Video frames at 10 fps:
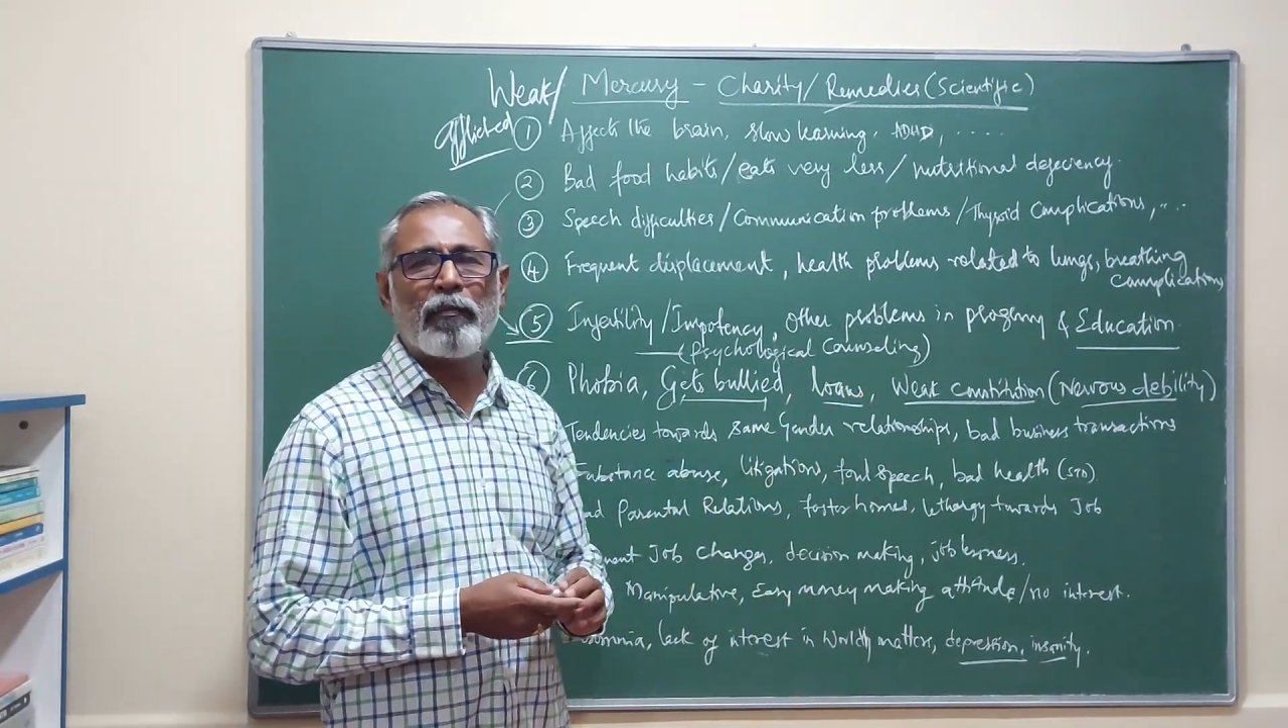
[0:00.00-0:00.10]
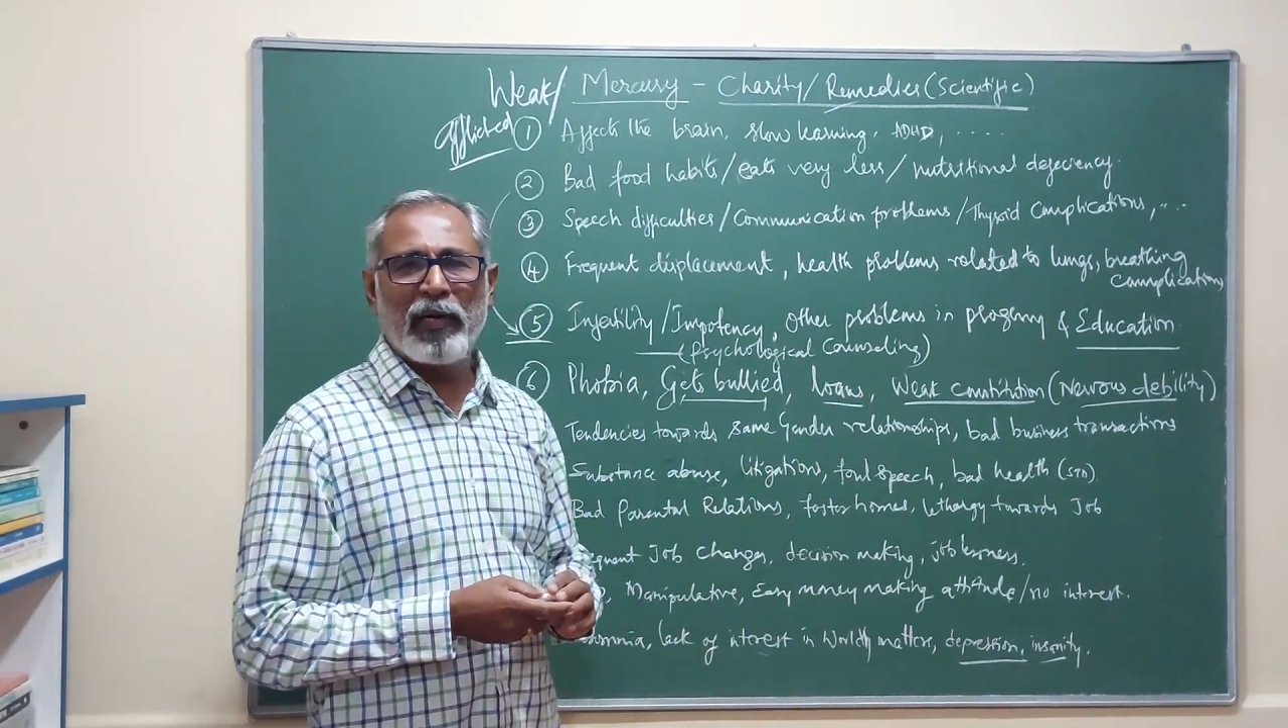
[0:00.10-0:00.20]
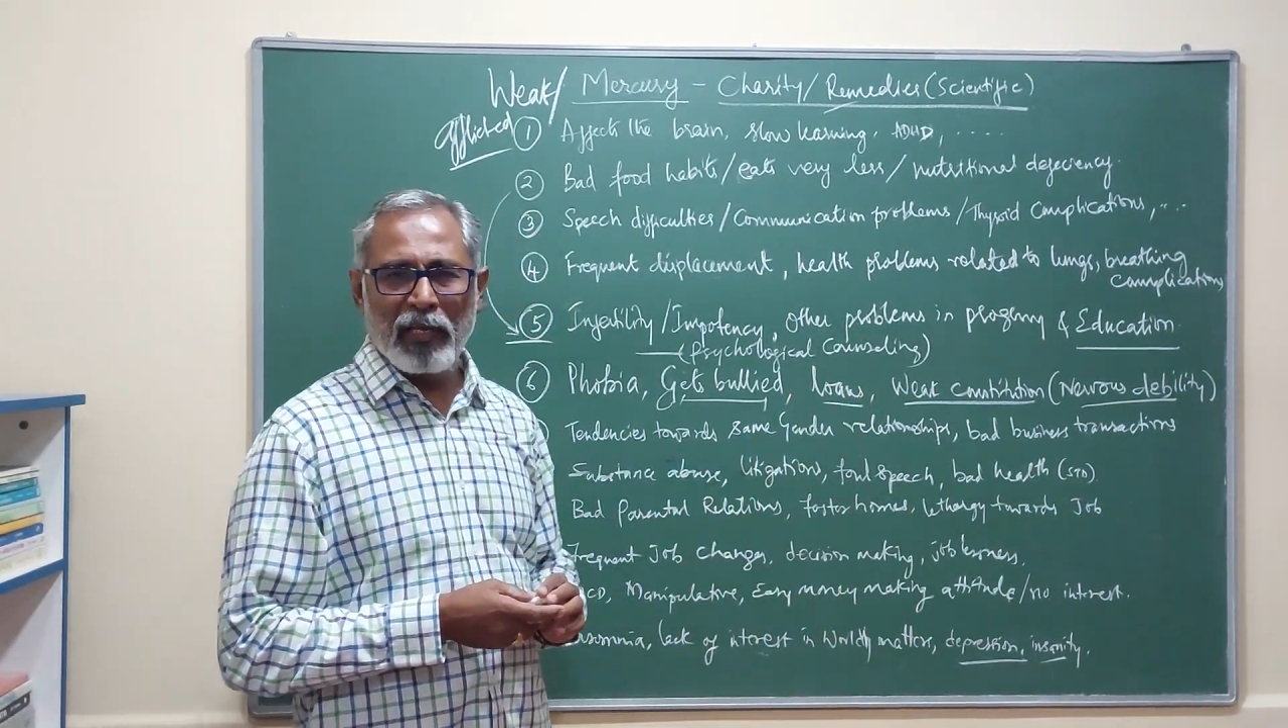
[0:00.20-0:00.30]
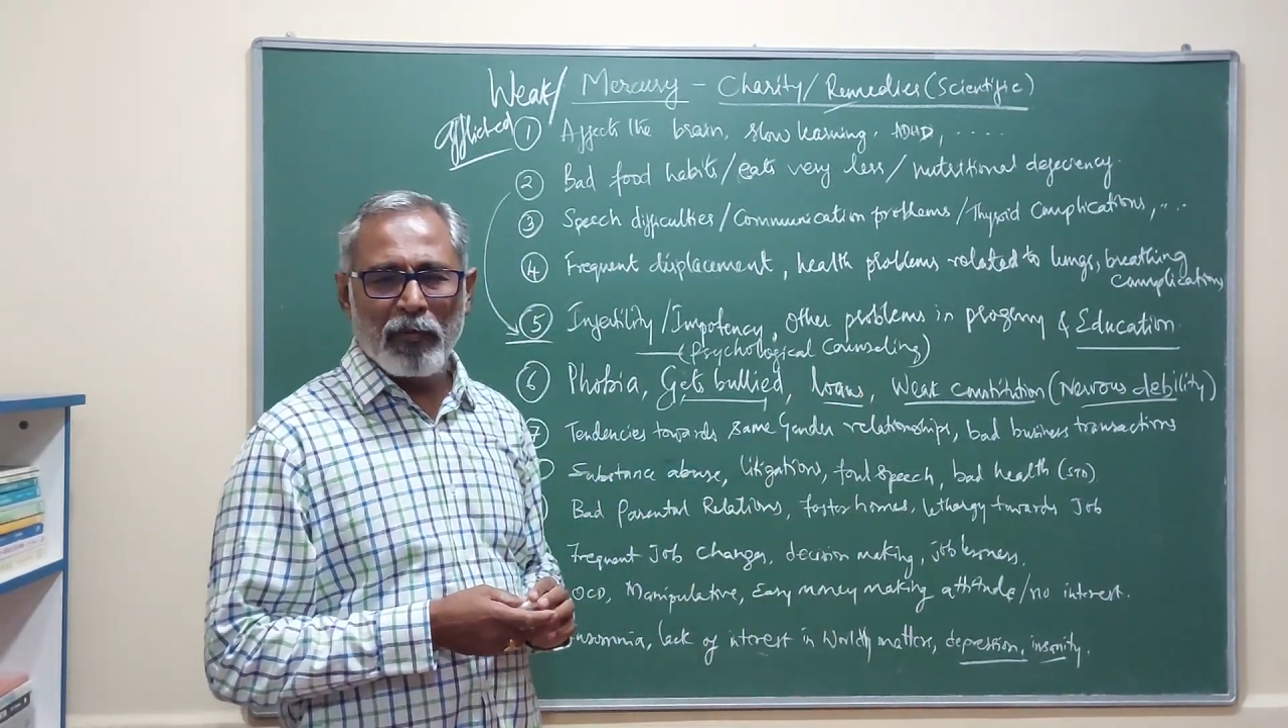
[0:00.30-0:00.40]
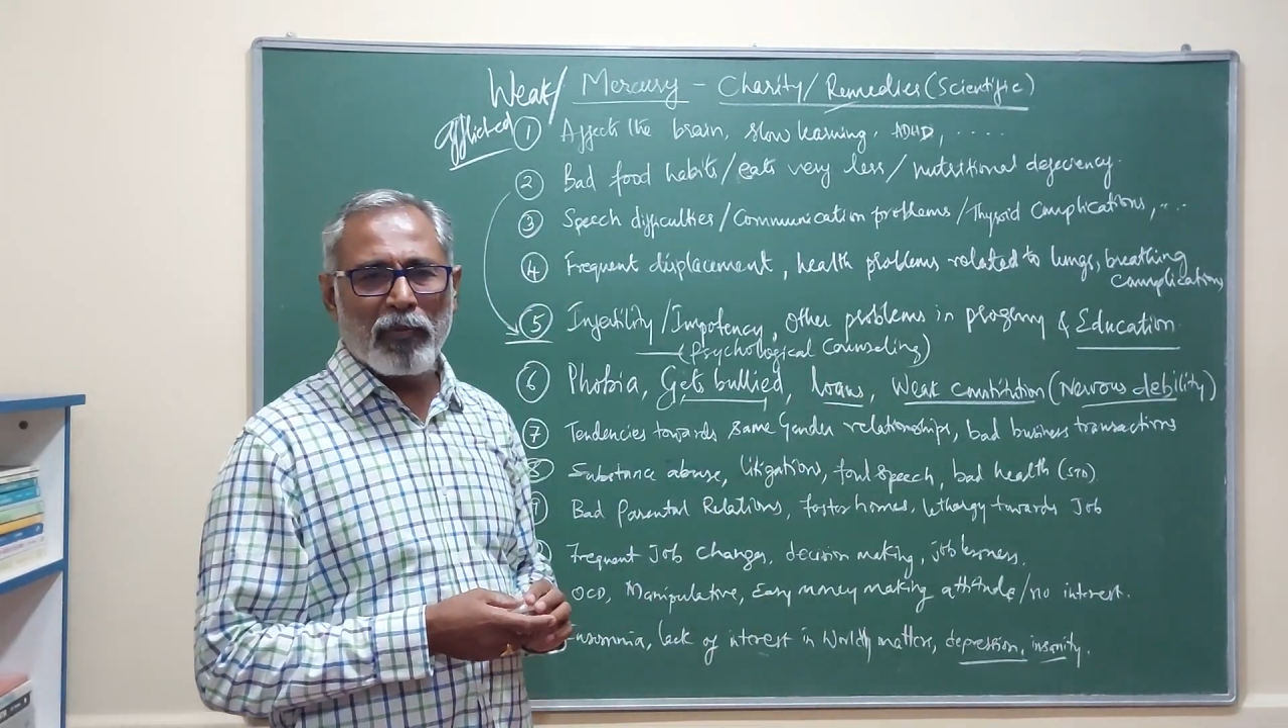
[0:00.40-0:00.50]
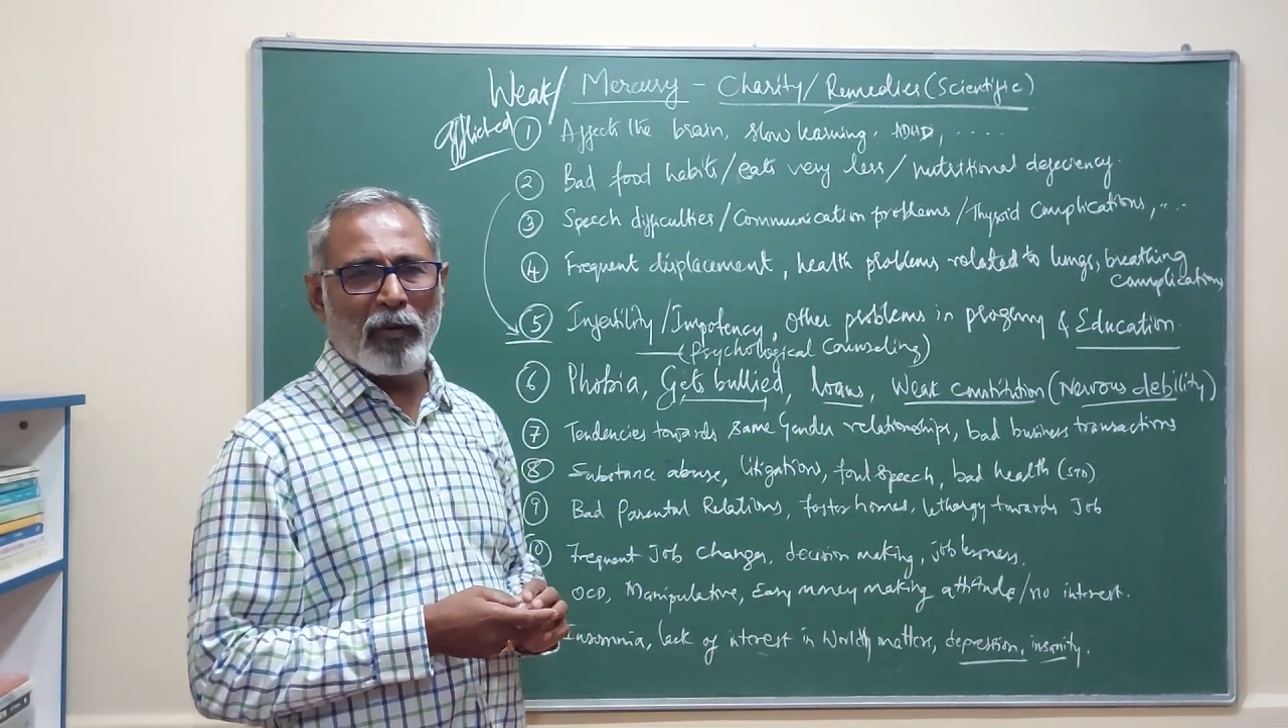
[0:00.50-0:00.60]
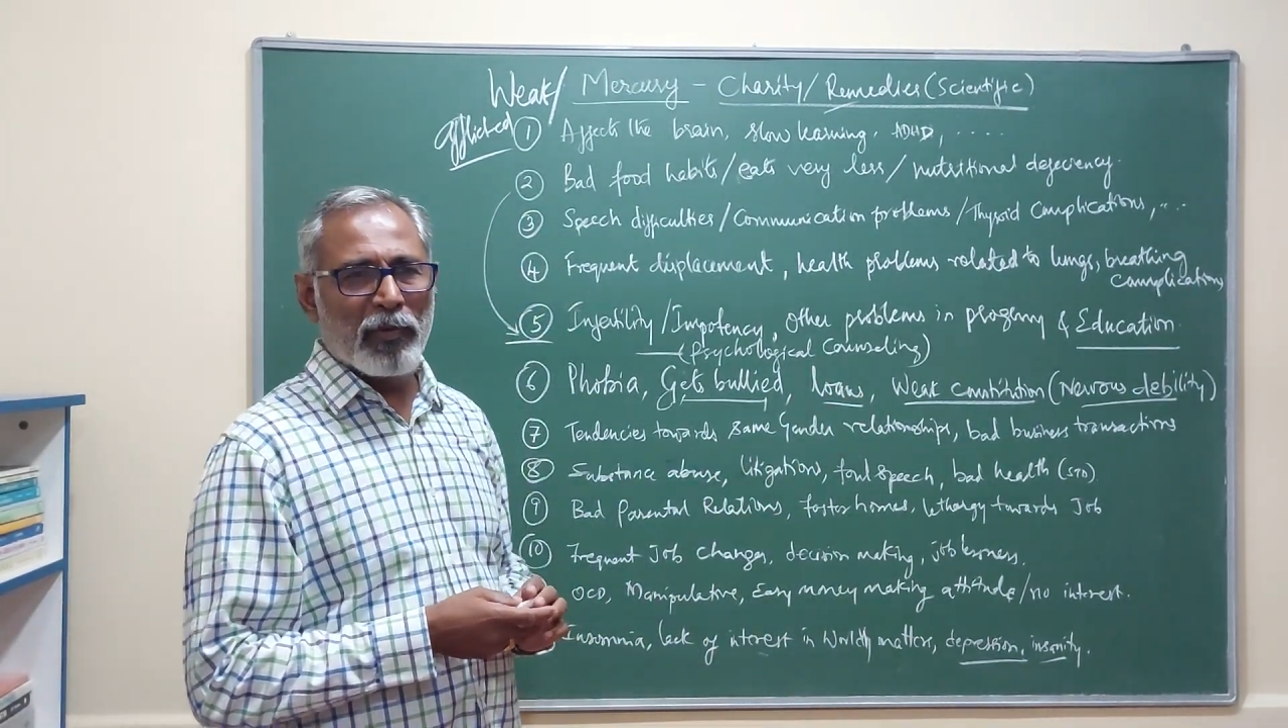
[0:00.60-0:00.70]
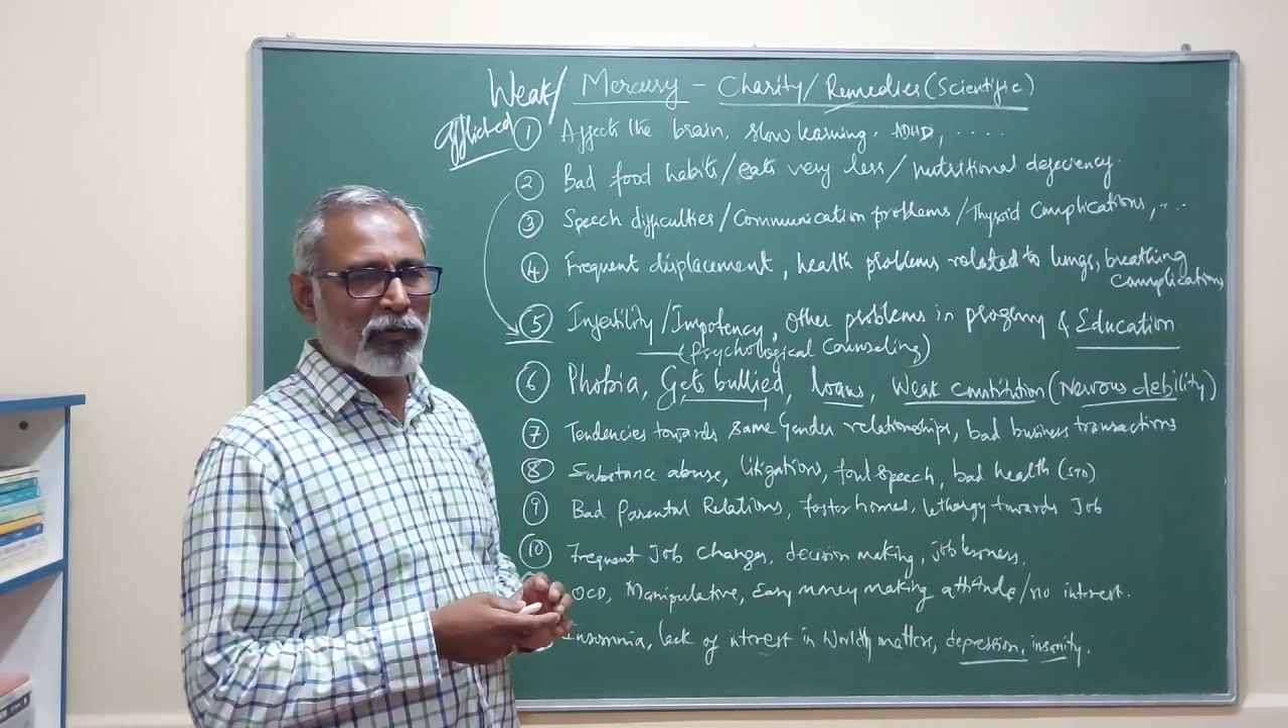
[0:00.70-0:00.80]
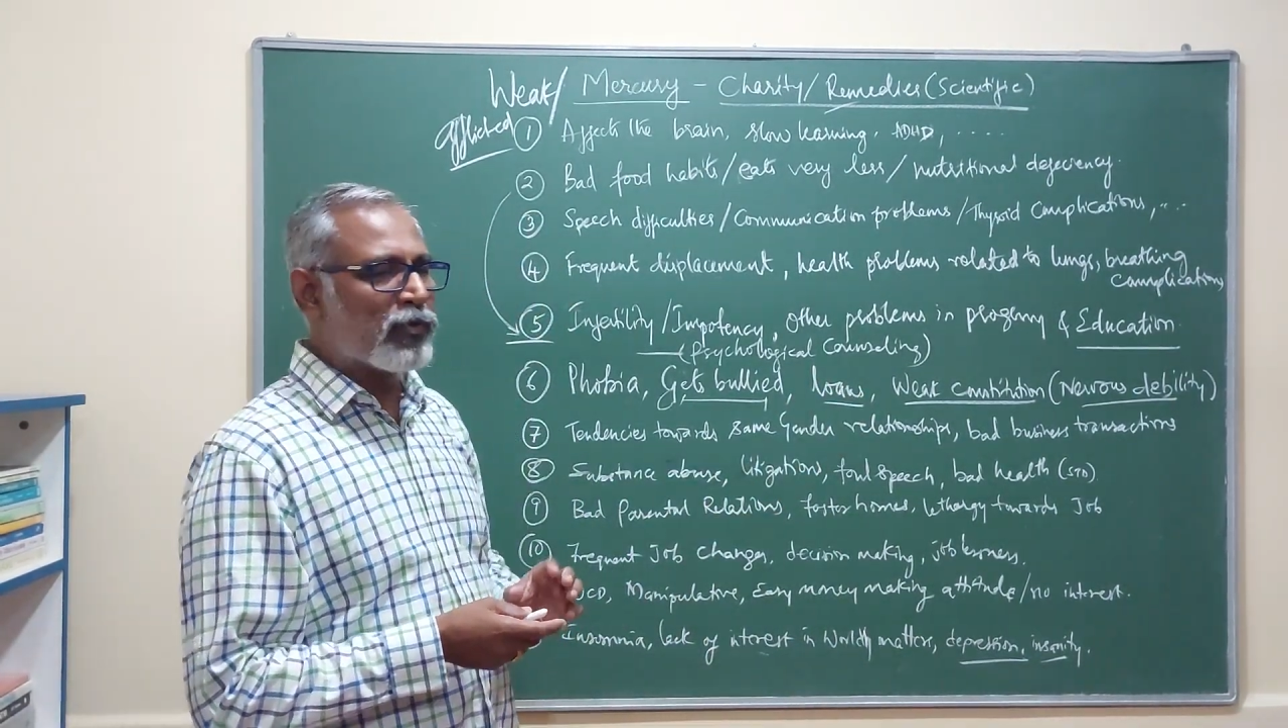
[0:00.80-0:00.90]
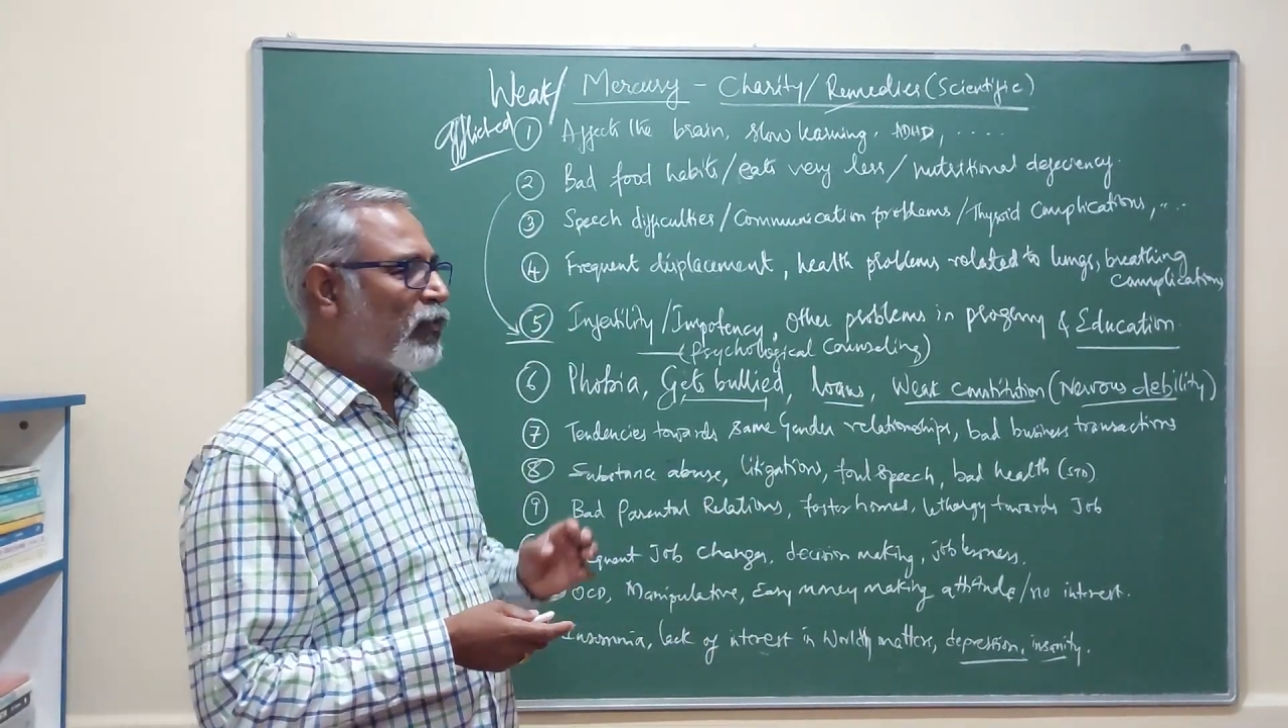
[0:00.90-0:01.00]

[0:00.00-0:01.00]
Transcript: medical problems